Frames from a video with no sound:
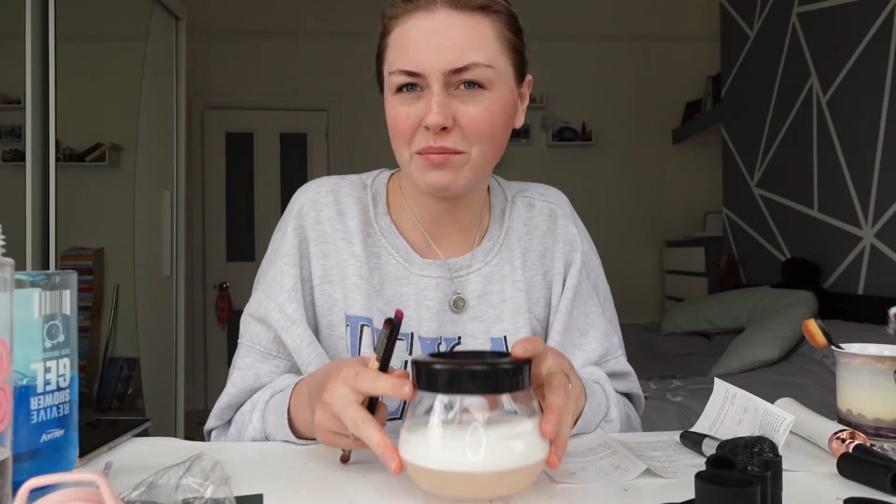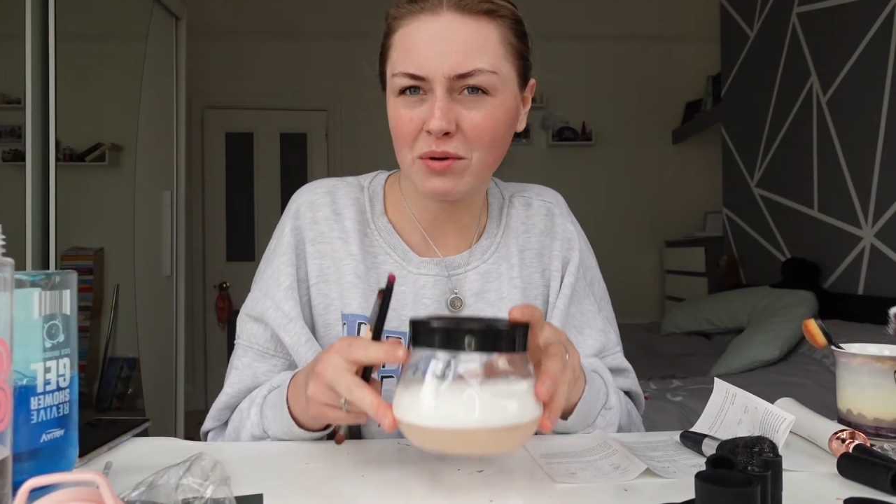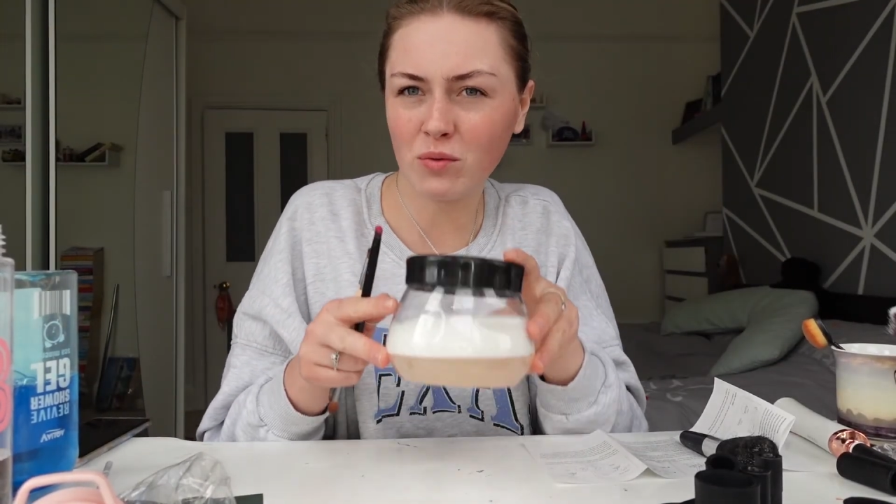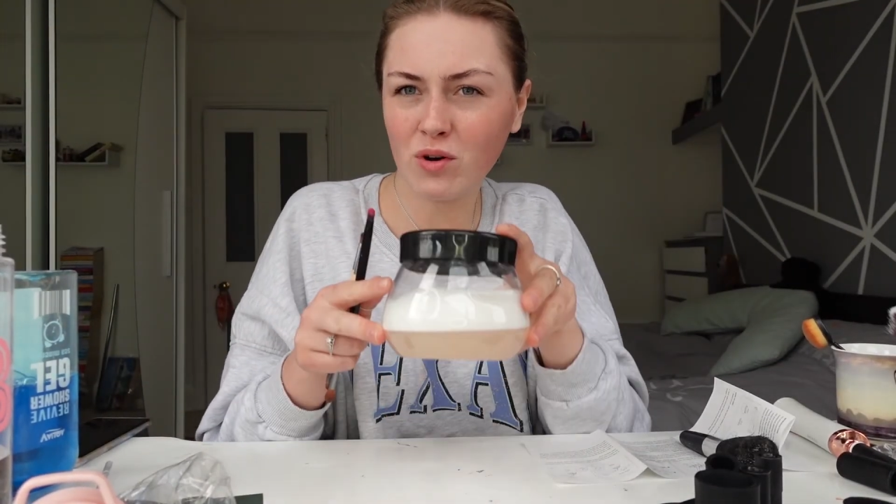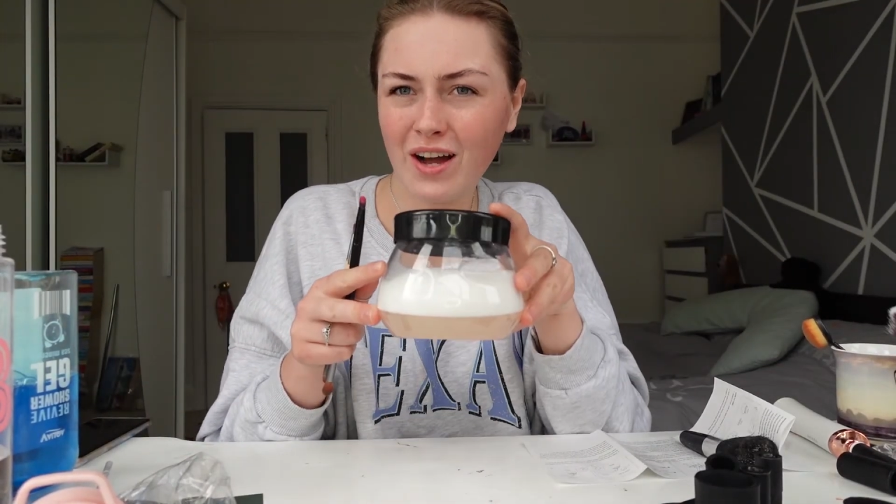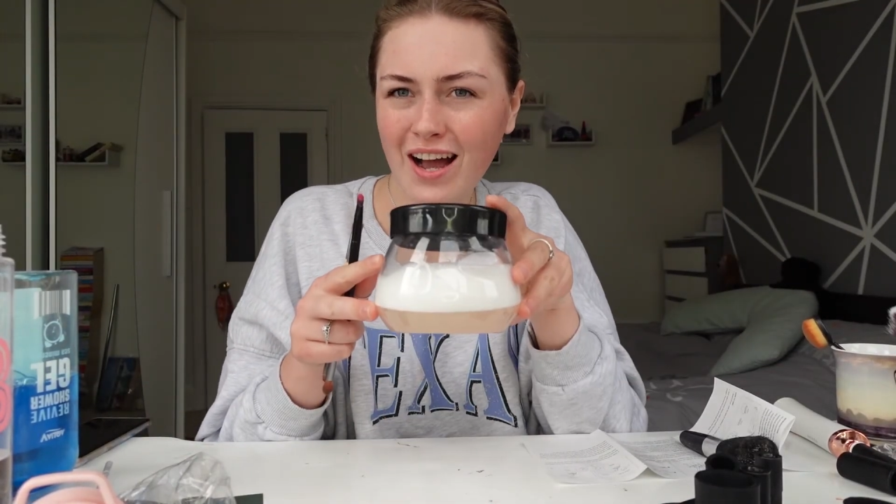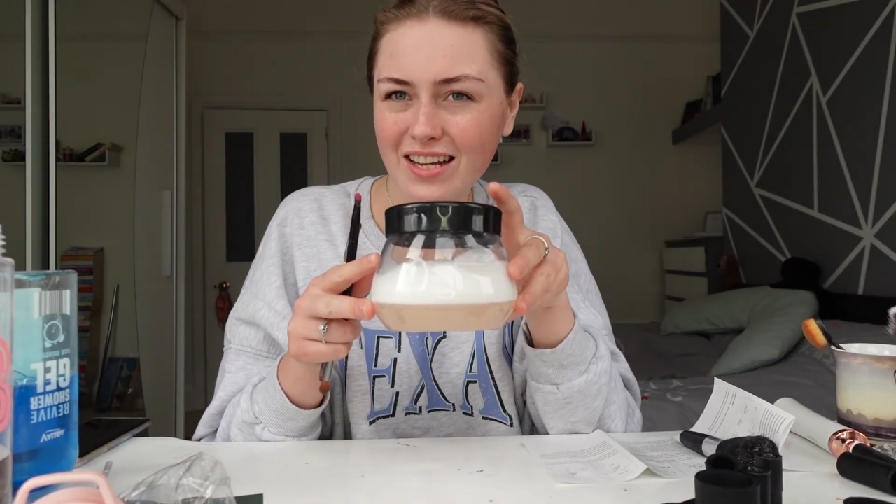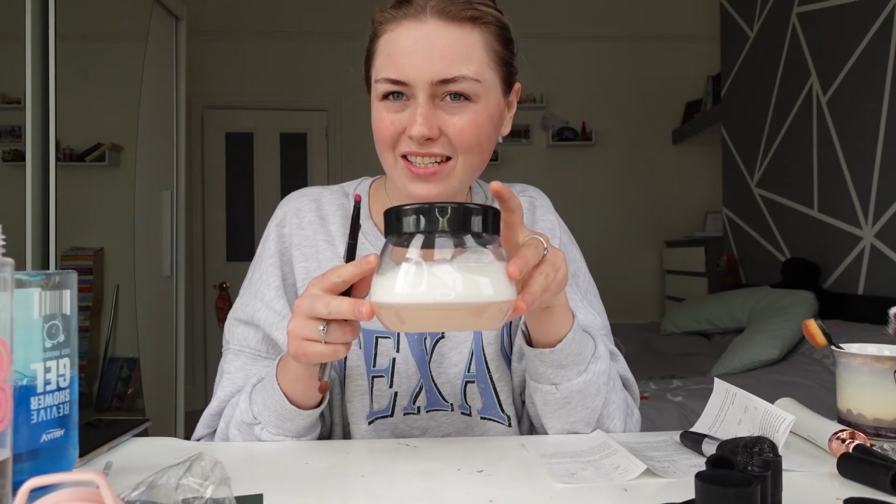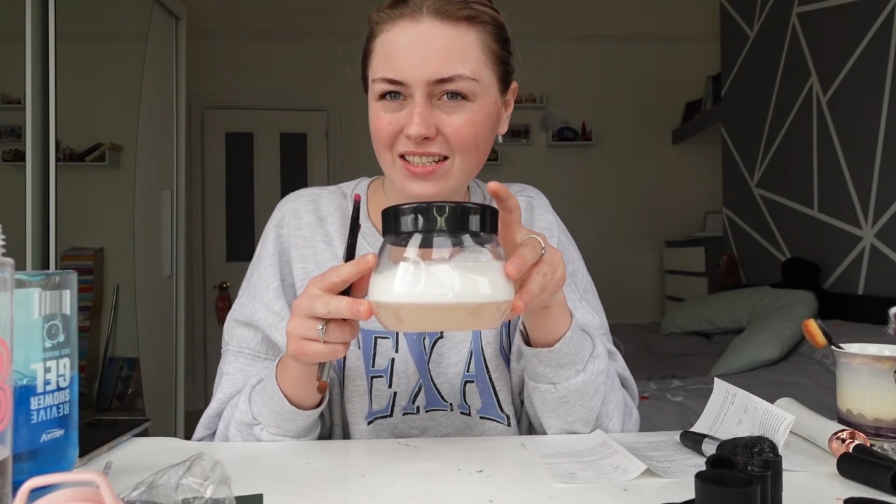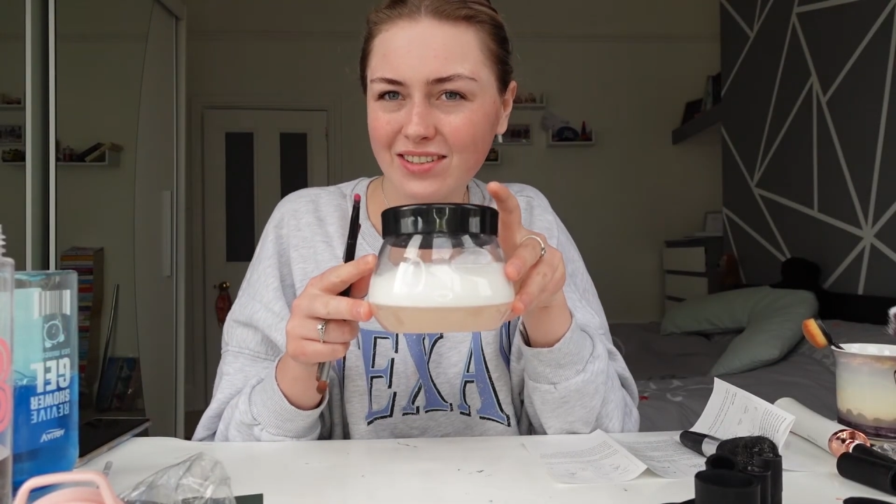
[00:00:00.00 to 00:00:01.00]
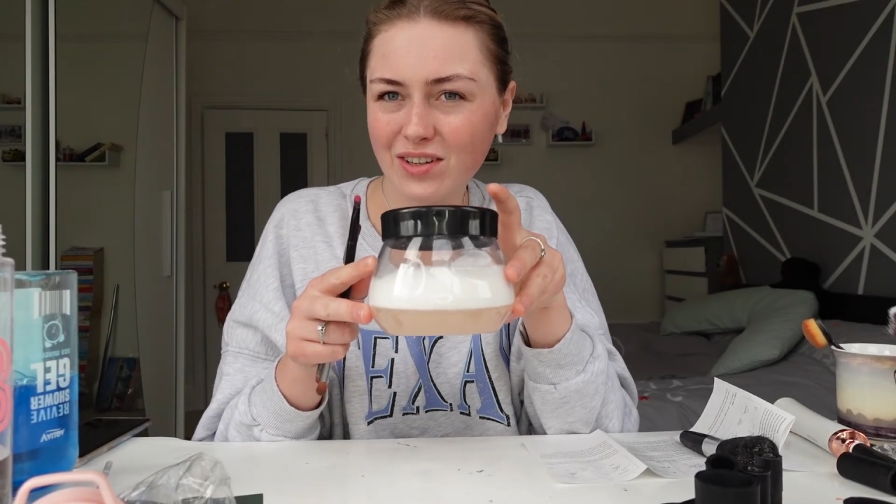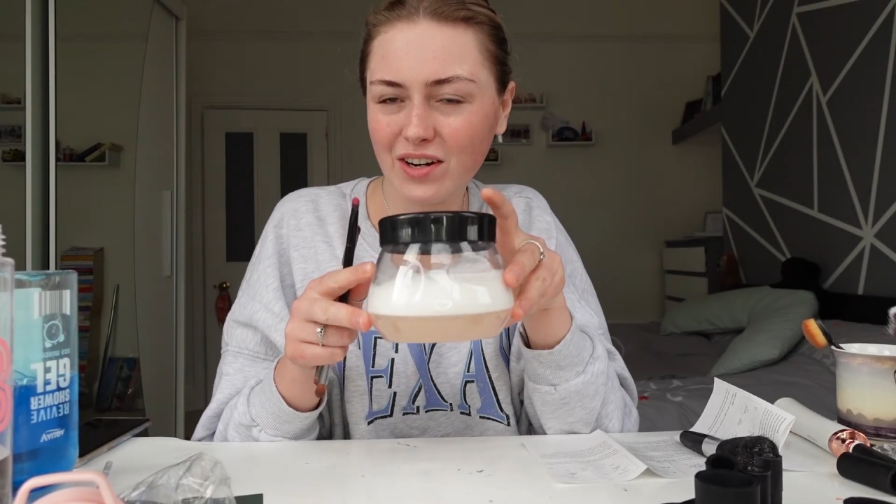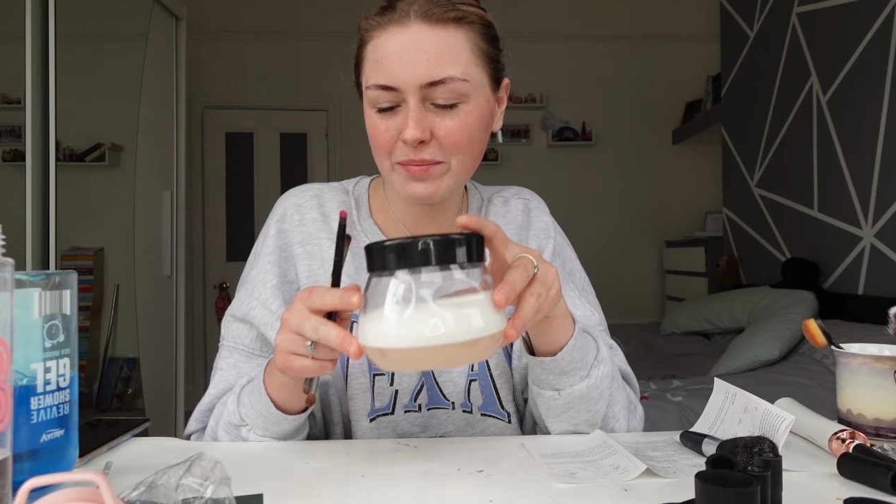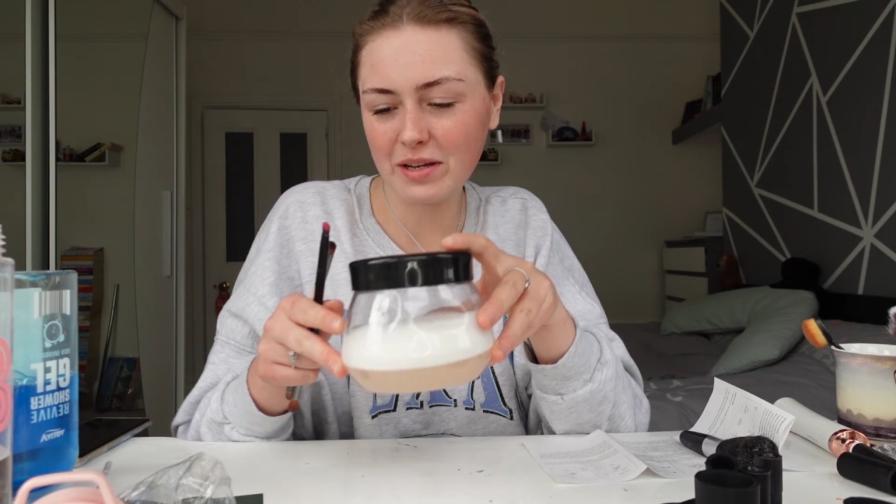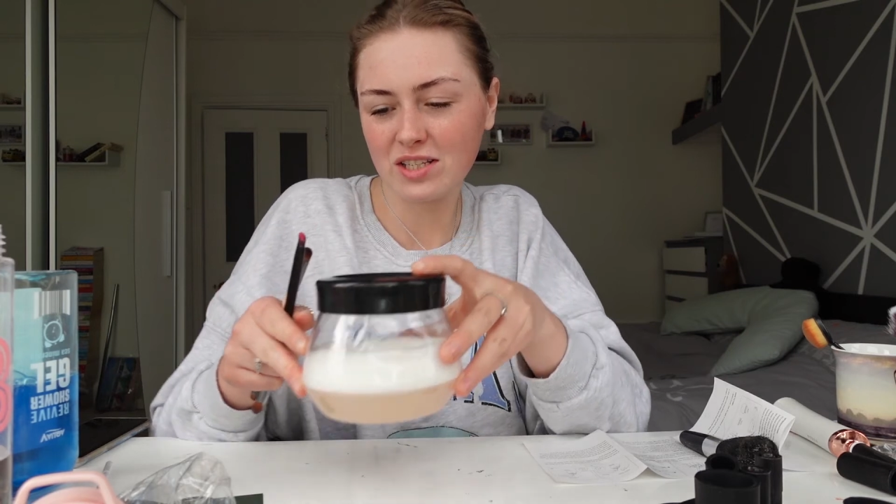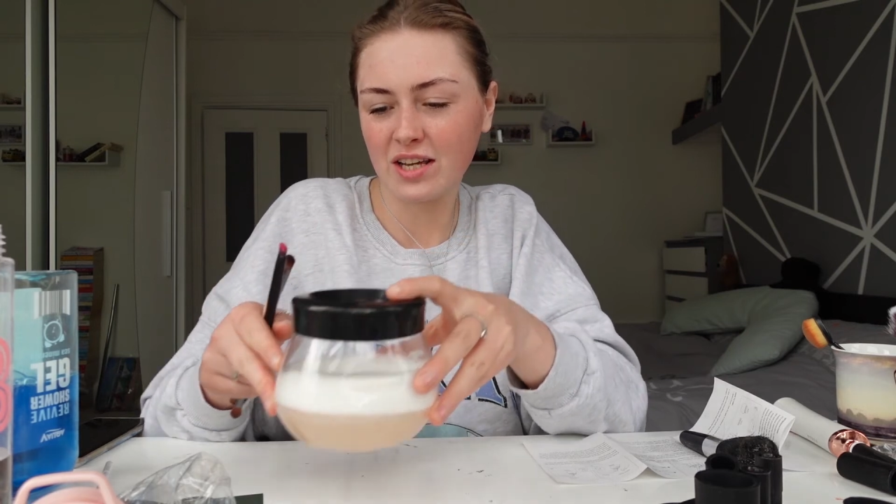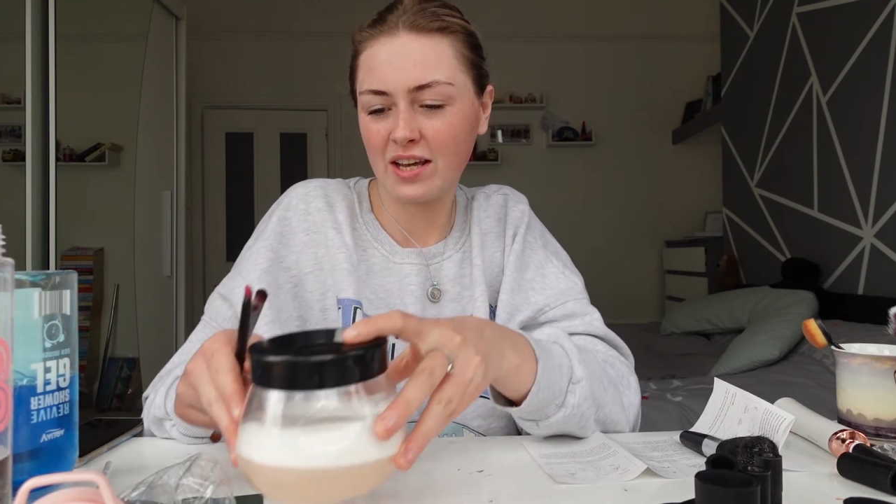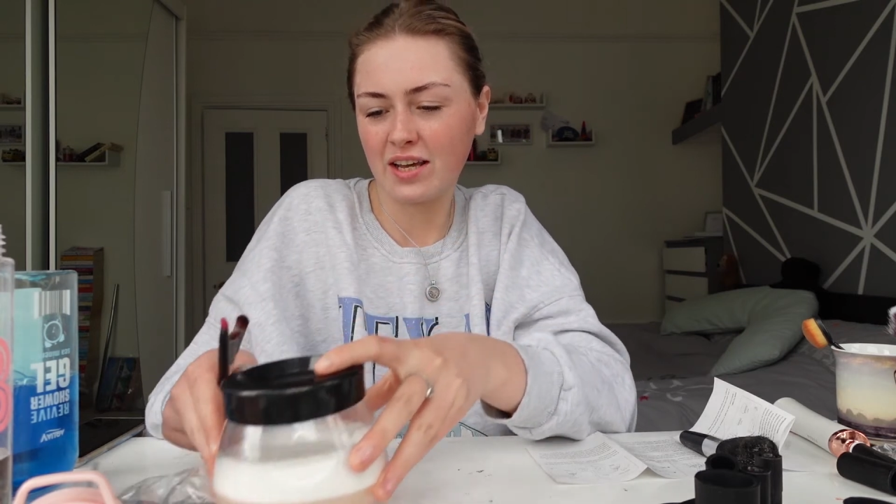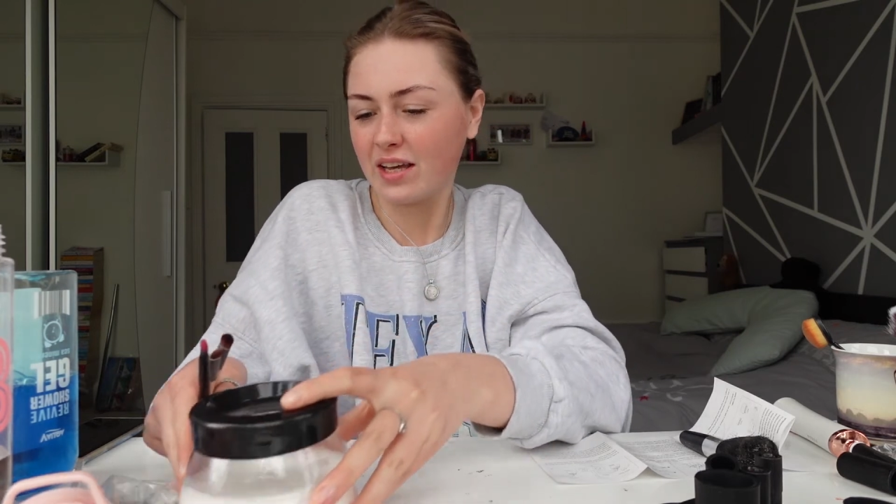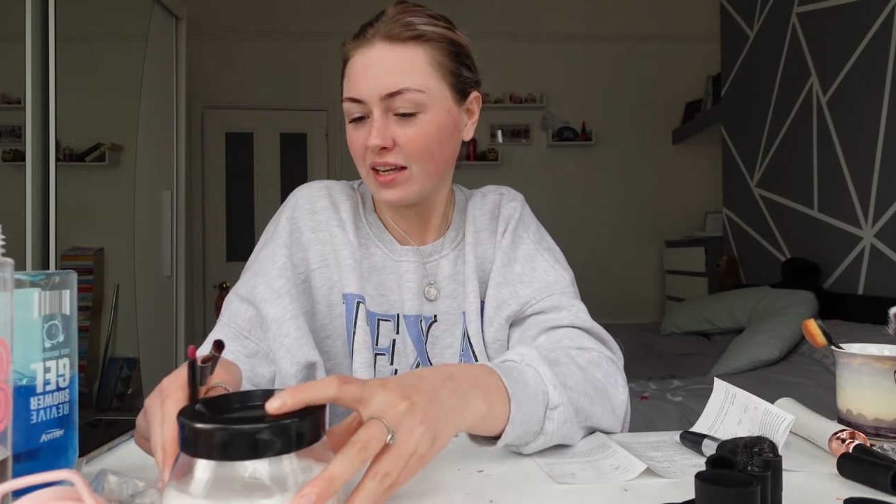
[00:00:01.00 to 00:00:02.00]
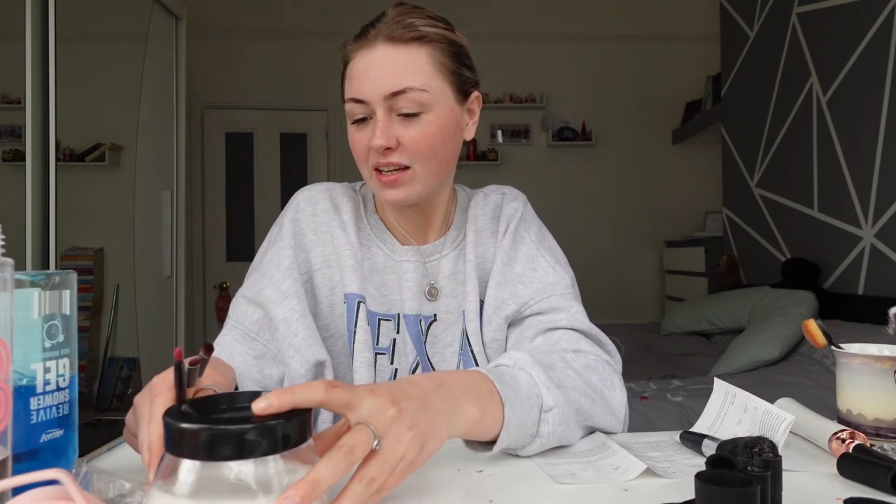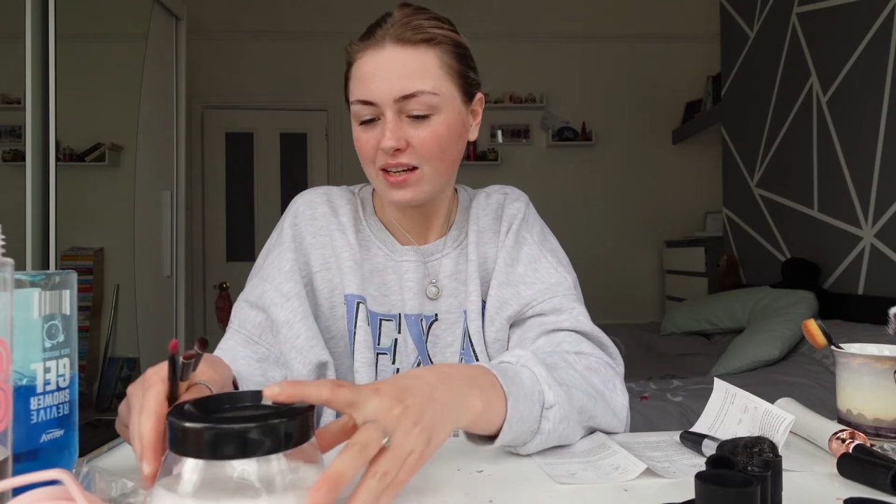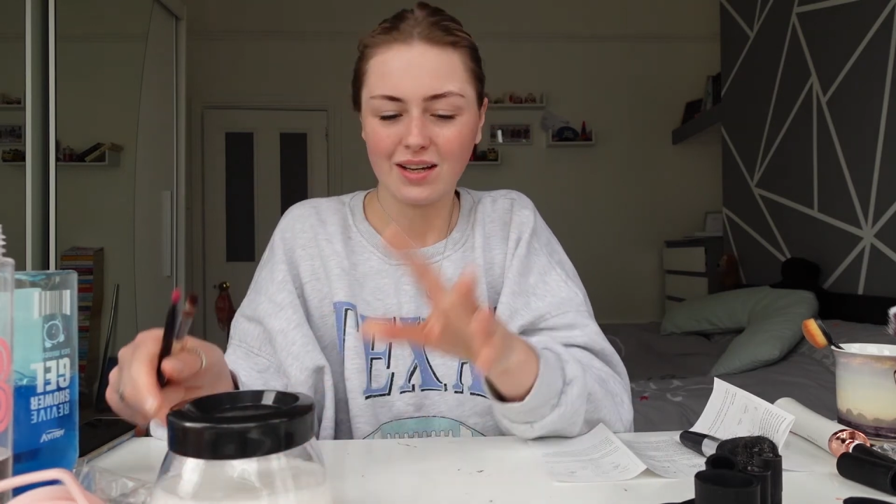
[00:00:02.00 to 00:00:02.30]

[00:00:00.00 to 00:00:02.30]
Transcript: My water has still gone a bit dirty,